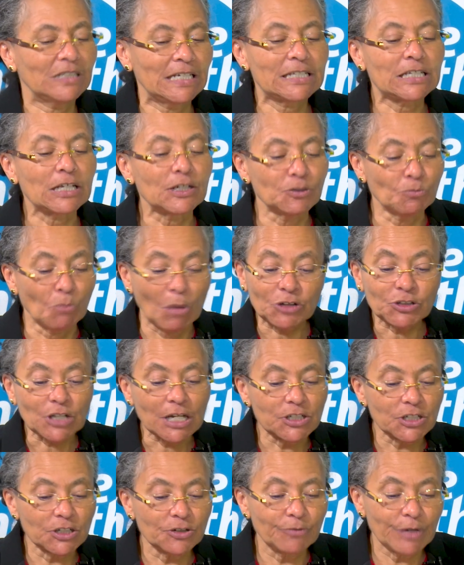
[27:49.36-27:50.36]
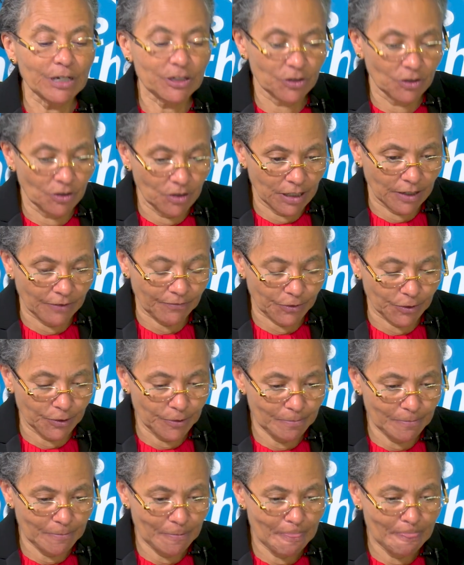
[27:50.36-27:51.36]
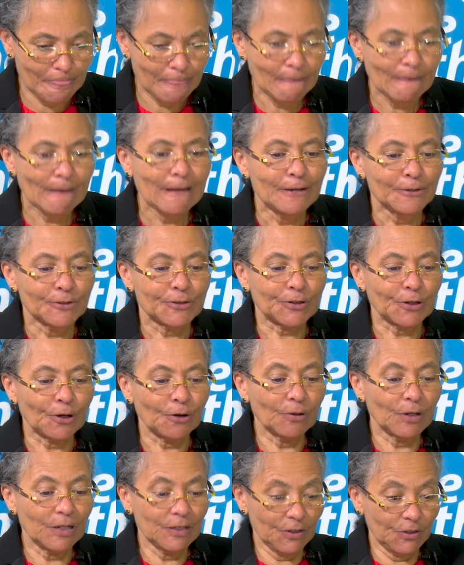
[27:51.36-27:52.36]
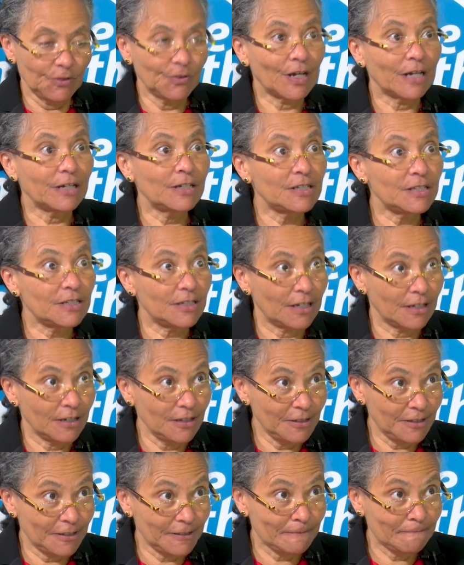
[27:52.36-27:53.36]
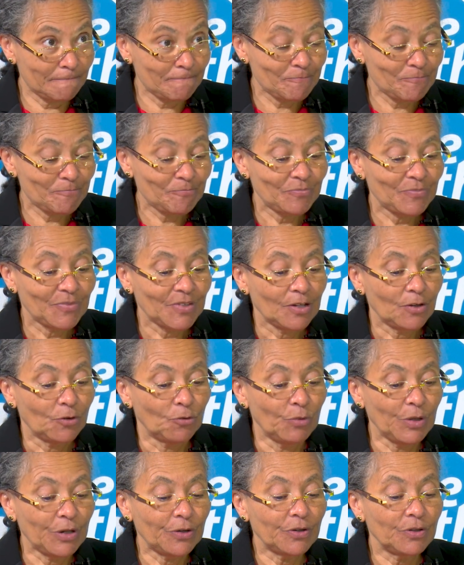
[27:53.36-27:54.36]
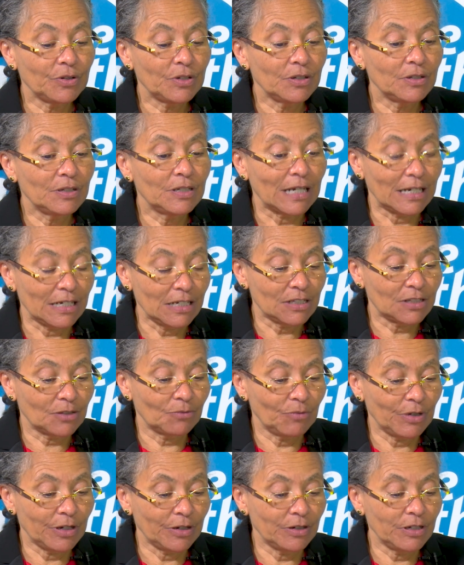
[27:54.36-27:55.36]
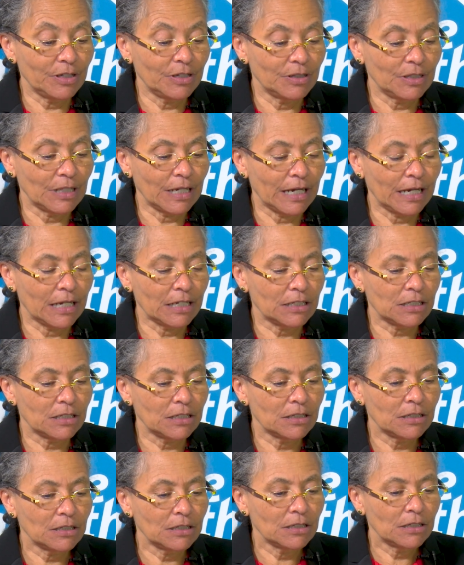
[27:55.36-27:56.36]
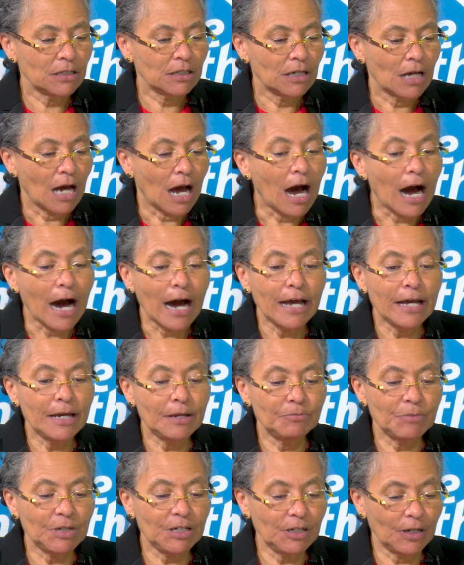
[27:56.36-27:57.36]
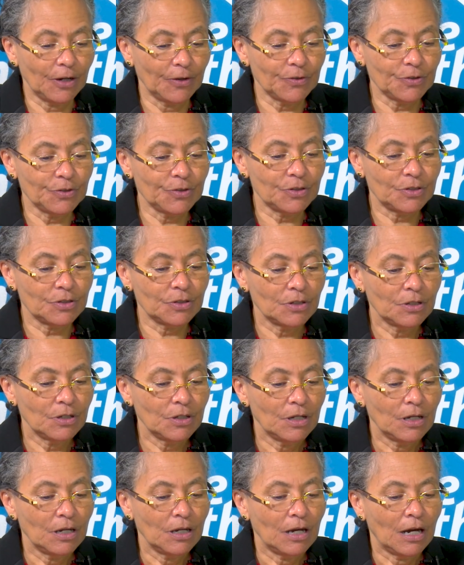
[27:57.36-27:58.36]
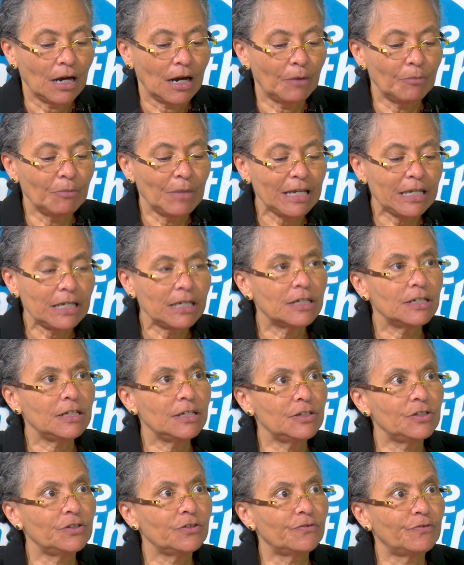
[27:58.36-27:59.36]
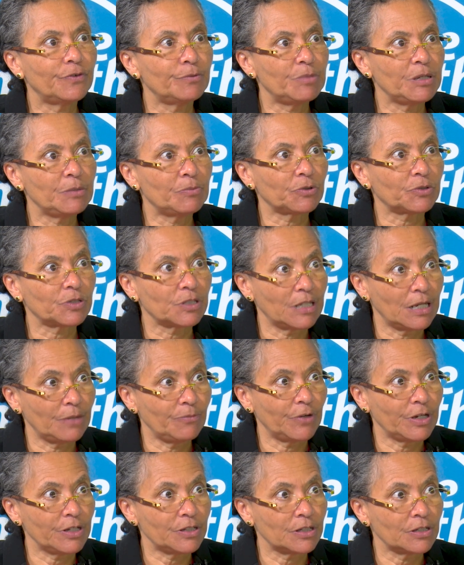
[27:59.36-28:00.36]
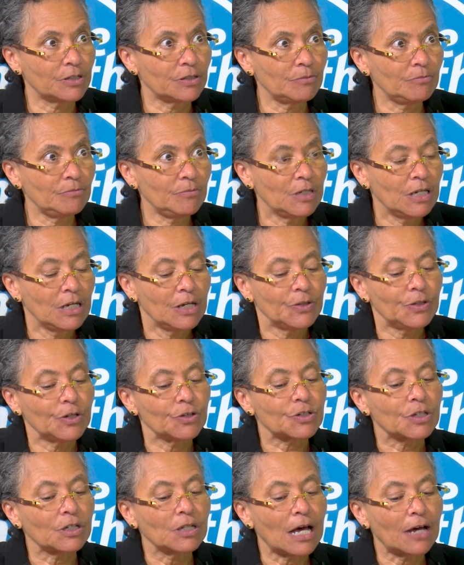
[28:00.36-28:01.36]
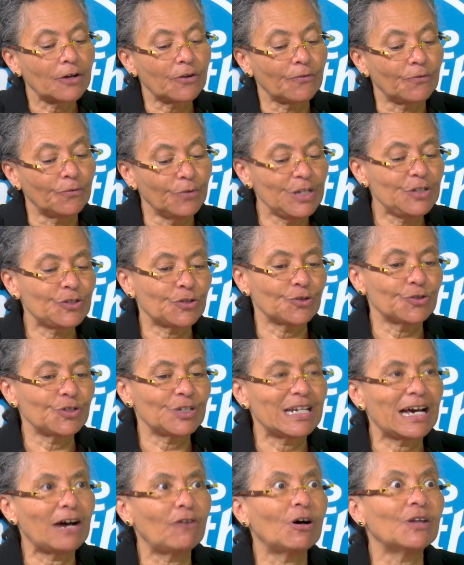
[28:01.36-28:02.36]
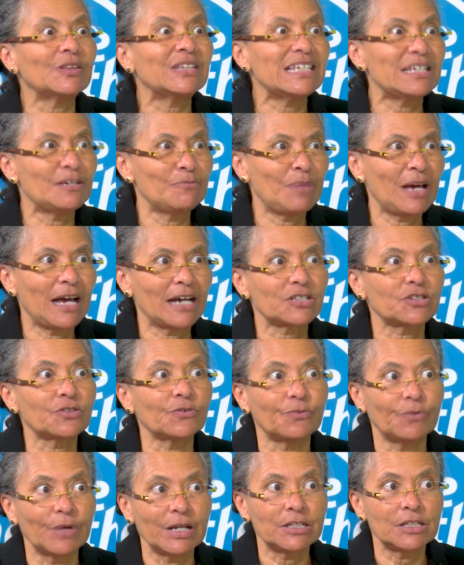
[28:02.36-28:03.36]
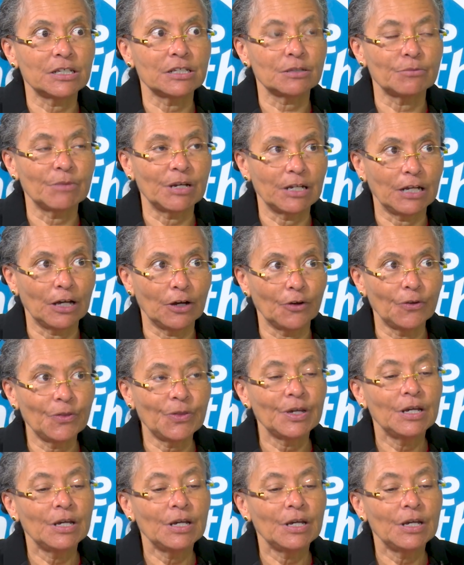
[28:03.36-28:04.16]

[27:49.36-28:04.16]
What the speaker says: It's a multi-generational effort. So in the United States, we're getting somewhere in that I and many others are making it easier for people to name racism. There's a lot of research now on the impacts of racism on health.